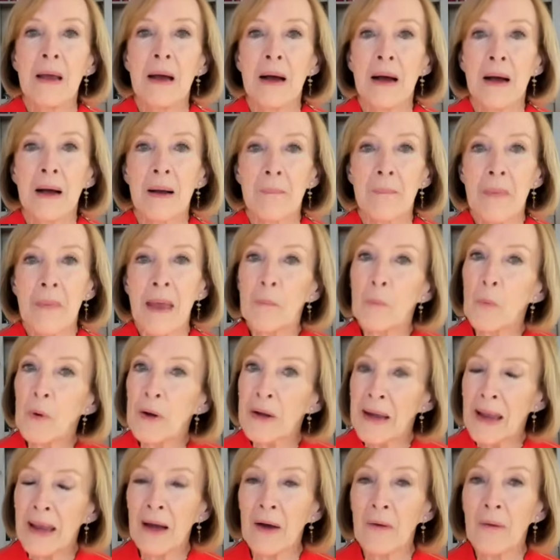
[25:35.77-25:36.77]
And
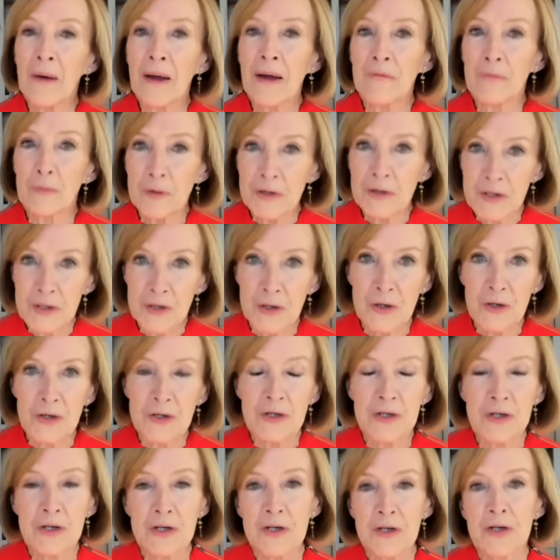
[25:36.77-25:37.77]
we now have
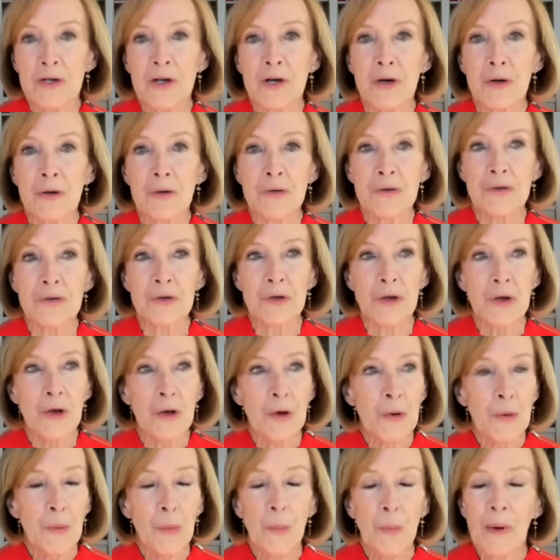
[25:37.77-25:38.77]
research that shows
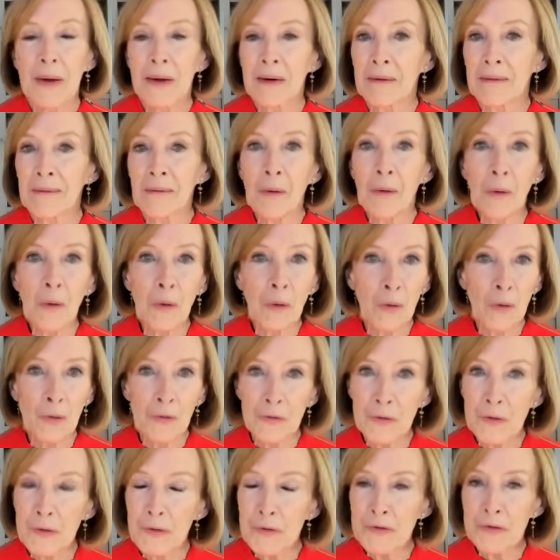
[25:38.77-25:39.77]
when local
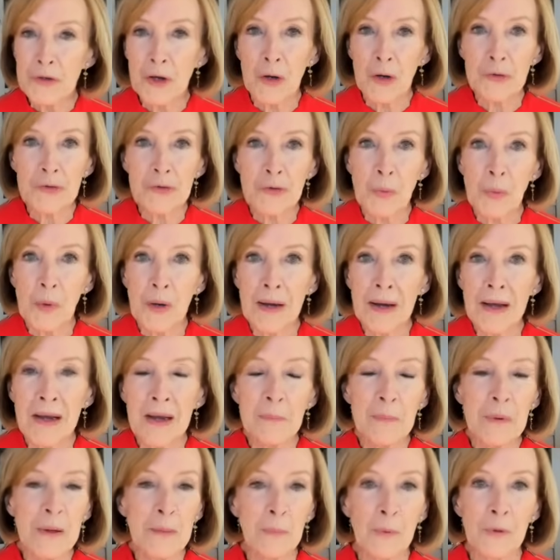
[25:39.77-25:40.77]
news goes
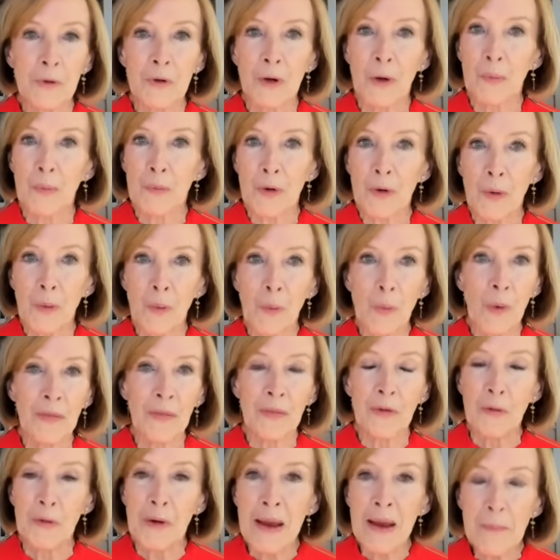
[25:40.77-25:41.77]
away, people don't know what
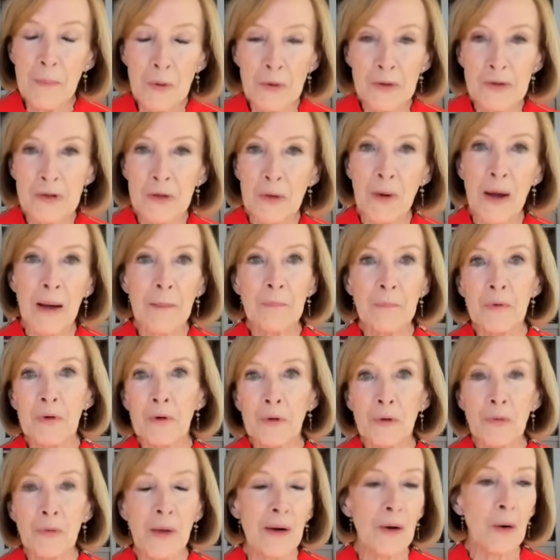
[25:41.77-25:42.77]
their neighbors are up
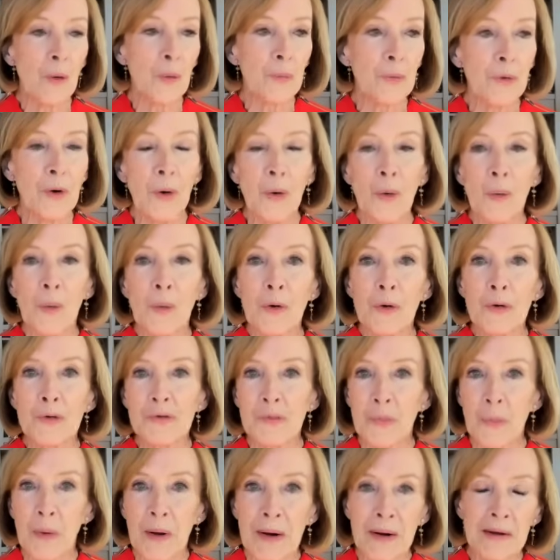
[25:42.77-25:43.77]
to. They don't know
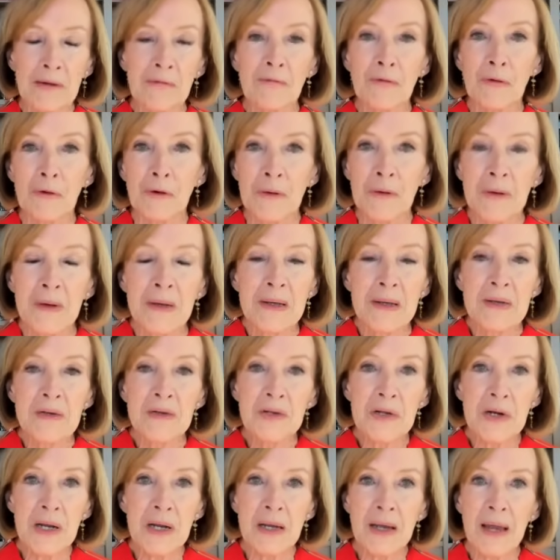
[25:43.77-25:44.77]
who's running for
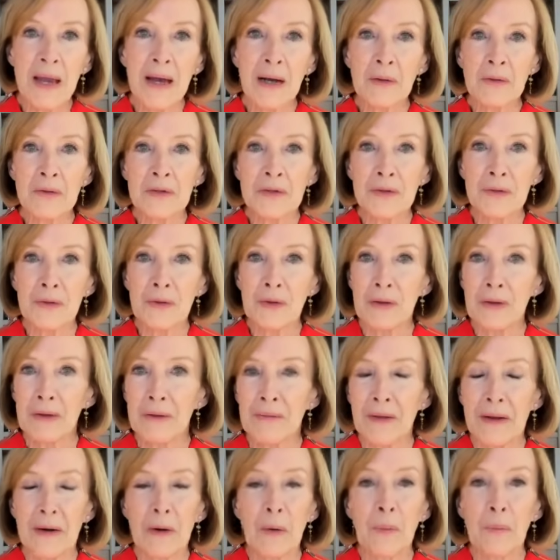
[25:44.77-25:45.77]
city council.
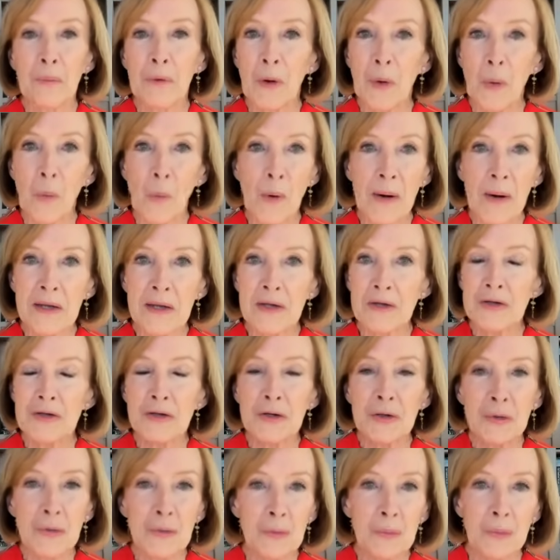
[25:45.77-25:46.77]
They don't know what
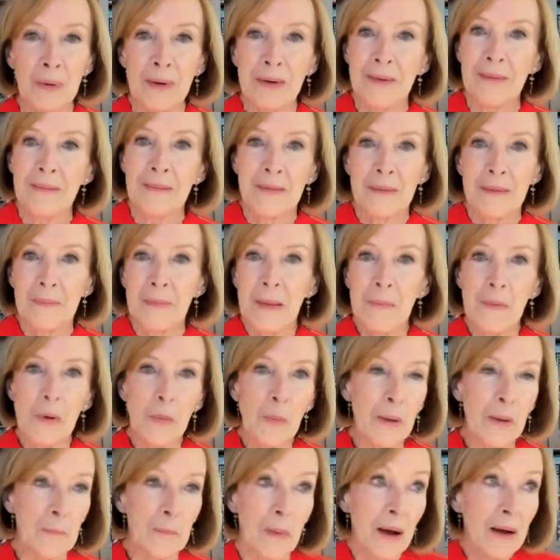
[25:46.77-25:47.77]
issue, maybe
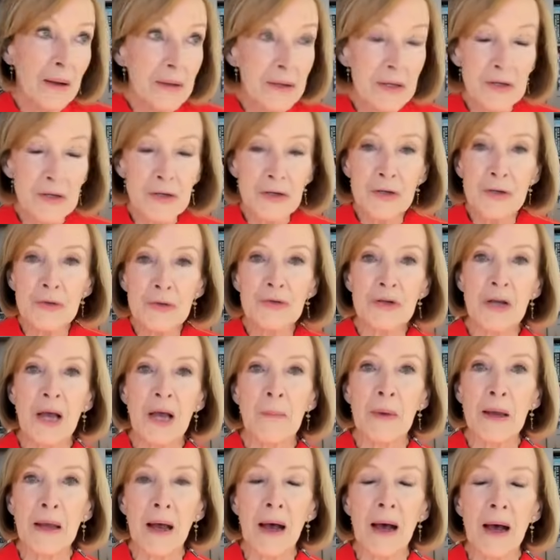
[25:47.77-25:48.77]
what bond issue is
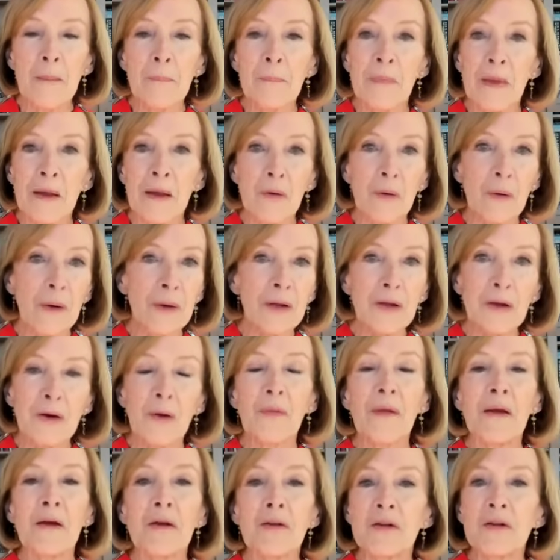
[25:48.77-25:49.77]
coming up. They don't,
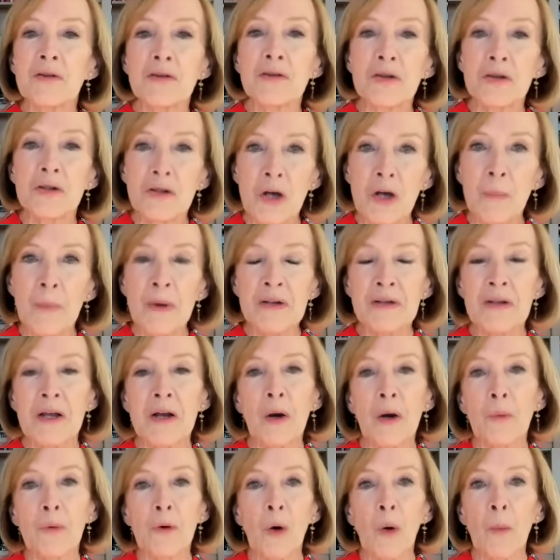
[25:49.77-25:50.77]
there's just so much they
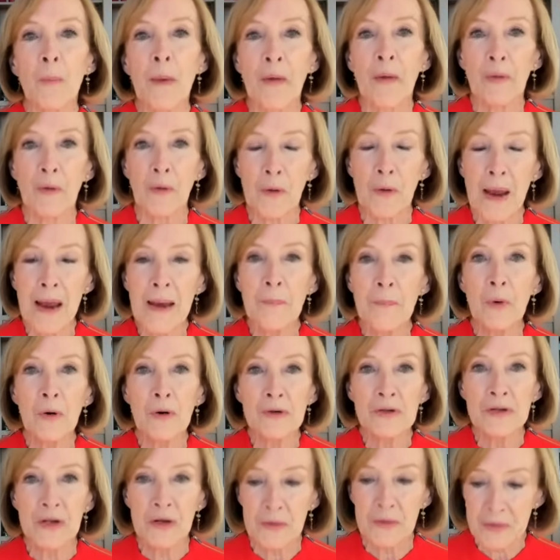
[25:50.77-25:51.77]
don't know about their
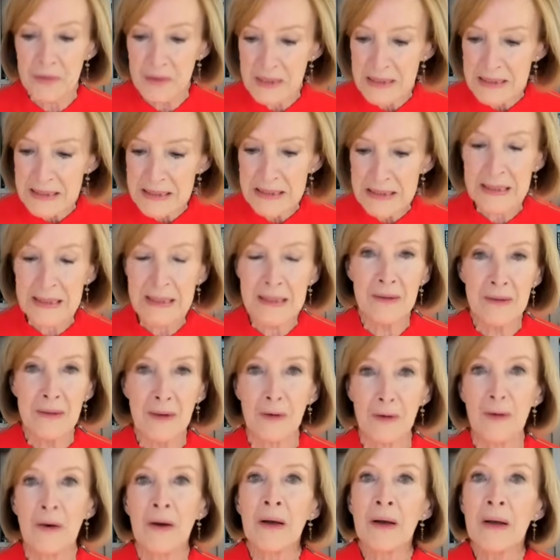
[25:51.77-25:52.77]
neighbors, their city,
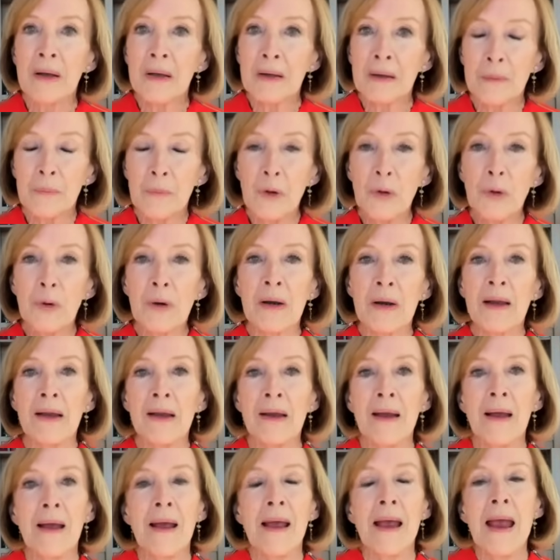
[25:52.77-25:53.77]
their
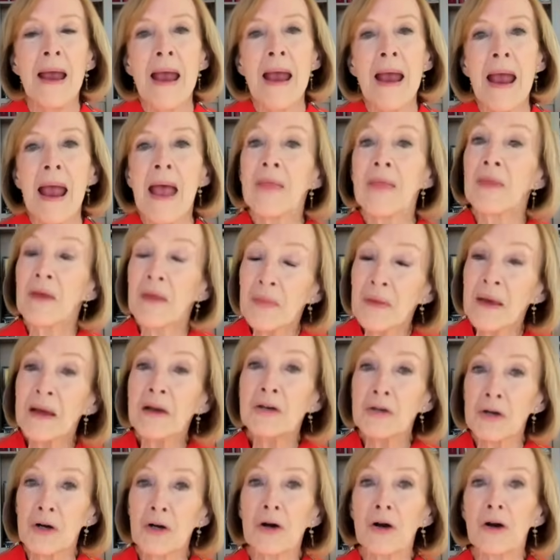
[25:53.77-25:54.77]
community. And then they
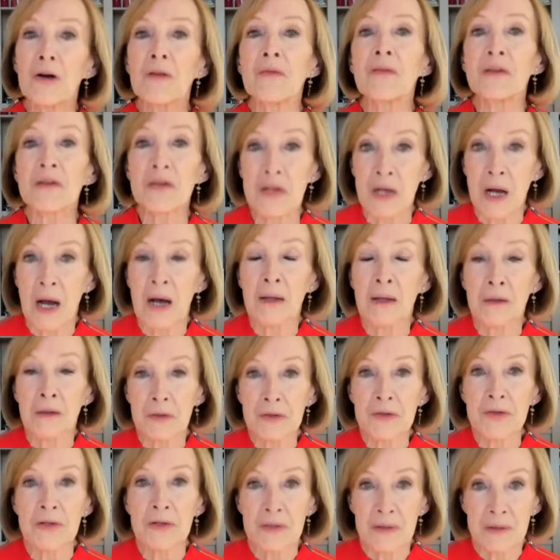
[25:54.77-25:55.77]
turn, the
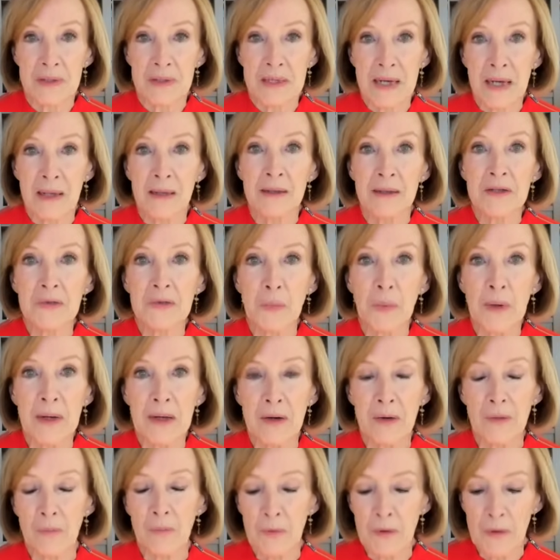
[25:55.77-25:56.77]
scholars tell us, we
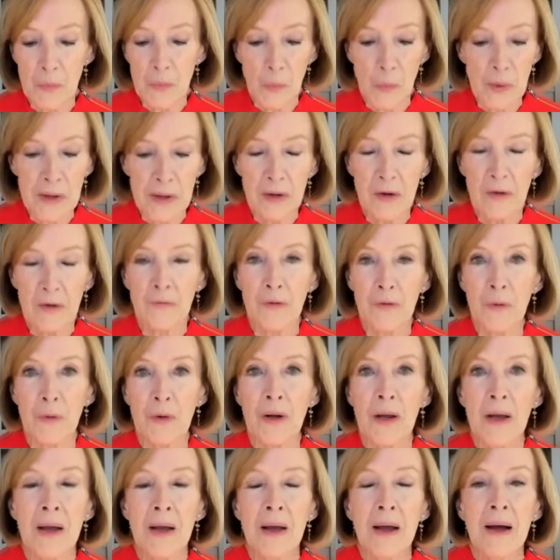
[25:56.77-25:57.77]

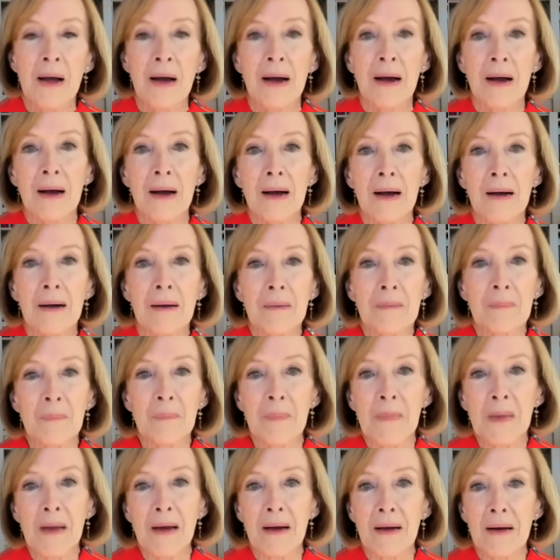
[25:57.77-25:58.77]
interviewed
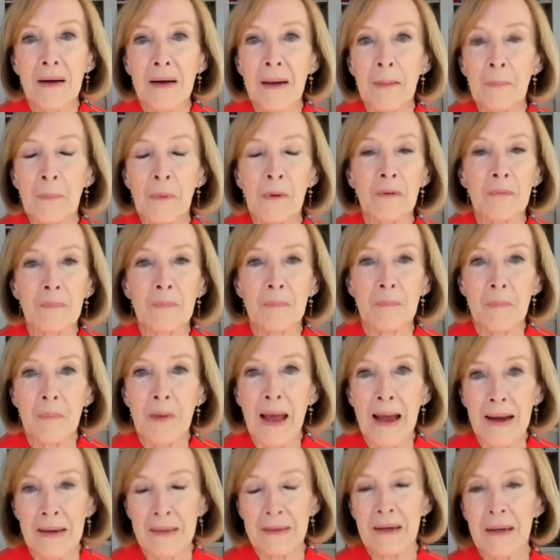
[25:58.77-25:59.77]
a couple of
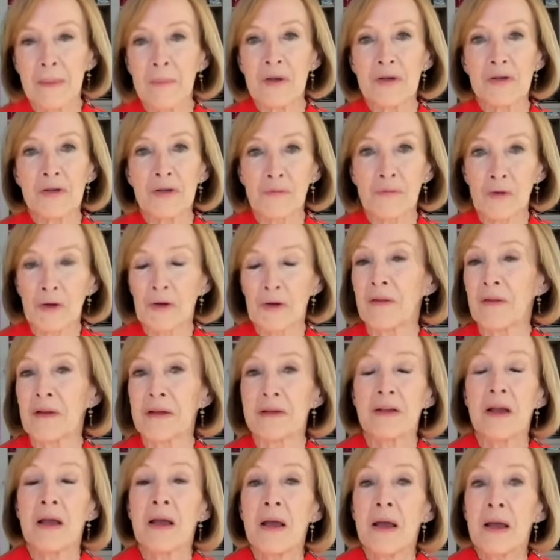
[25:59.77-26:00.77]
academics who've at
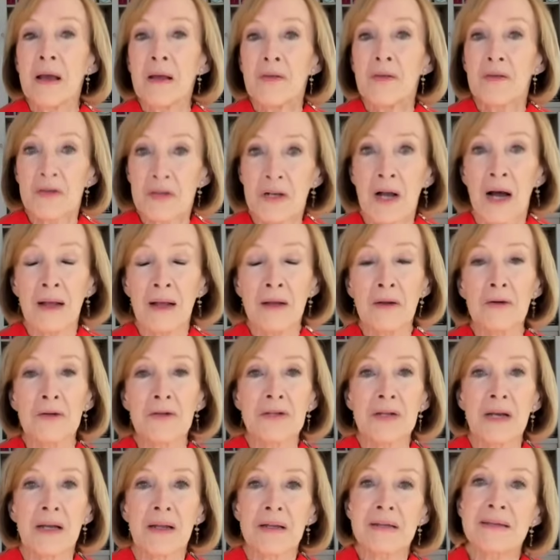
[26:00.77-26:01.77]
this. The
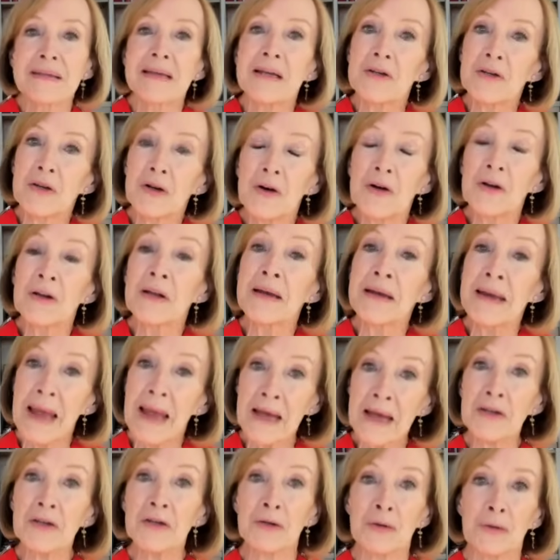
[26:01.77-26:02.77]
scholars tell us they turn to
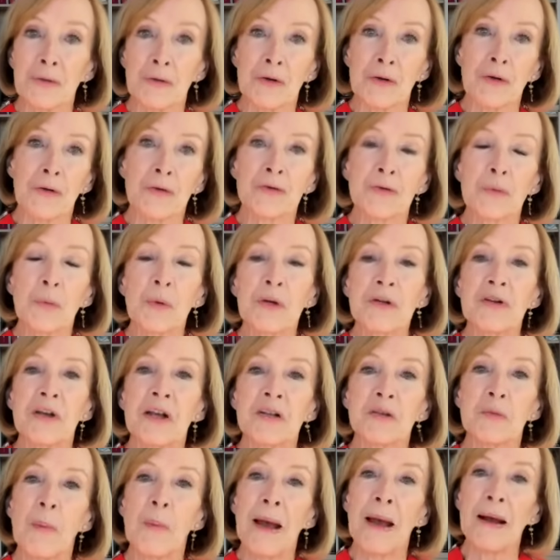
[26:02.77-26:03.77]
national news, which
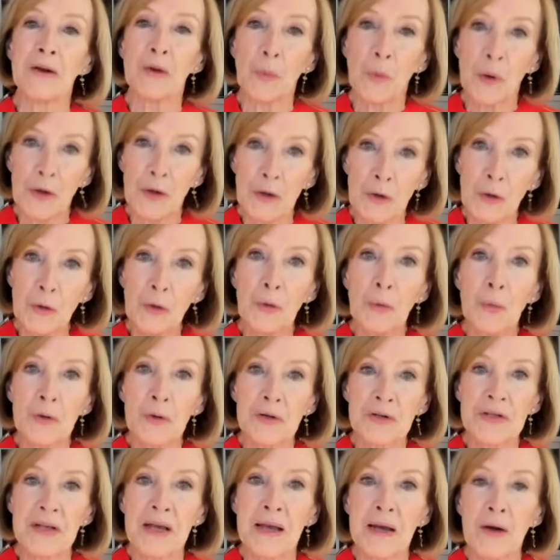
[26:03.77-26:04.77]
gets back to what you
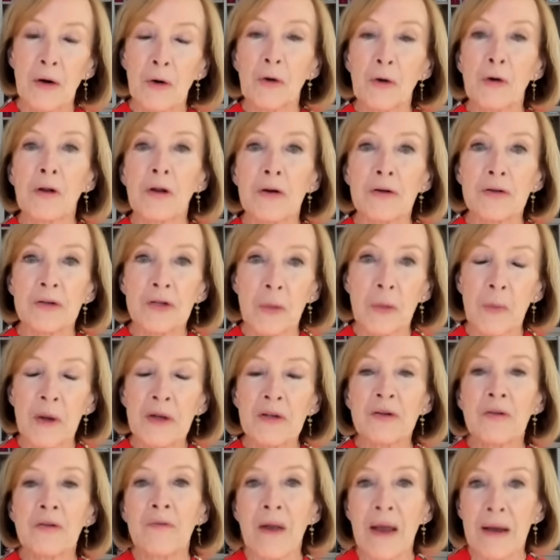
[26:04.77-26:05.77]
were saying earlier. So
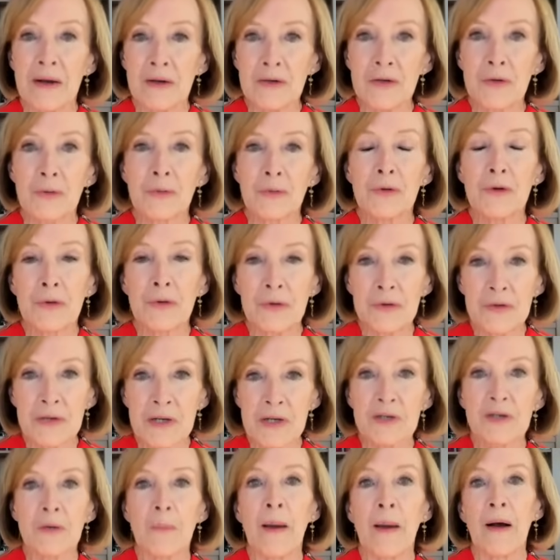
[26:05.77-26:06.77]
much of national news
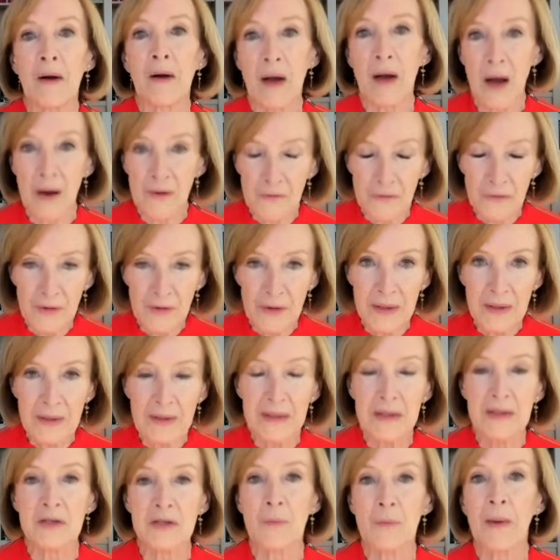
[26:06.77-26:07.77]
is about conflict,
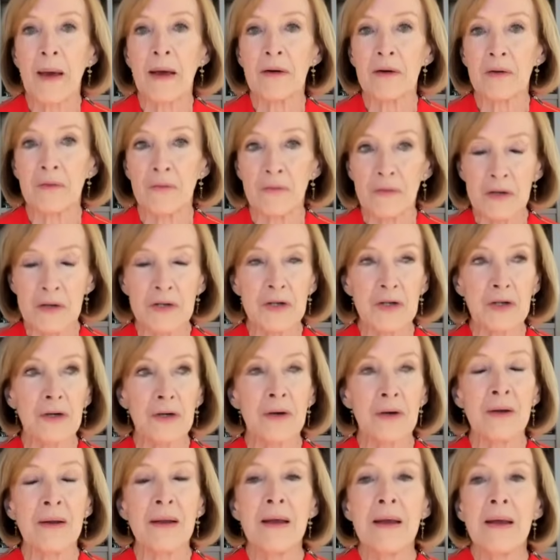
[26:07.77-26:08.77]
it's about
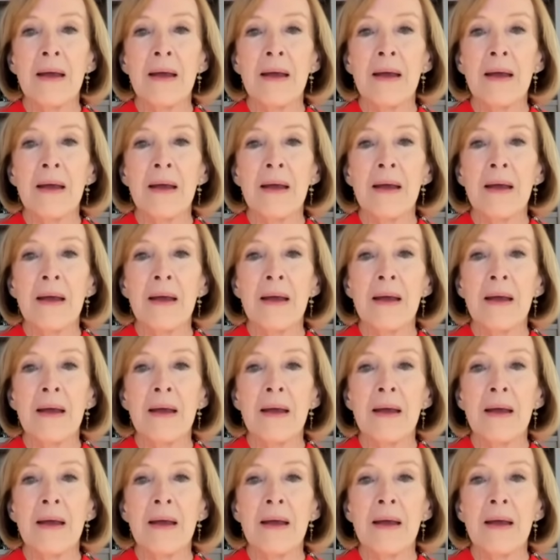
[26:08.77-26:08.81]
division,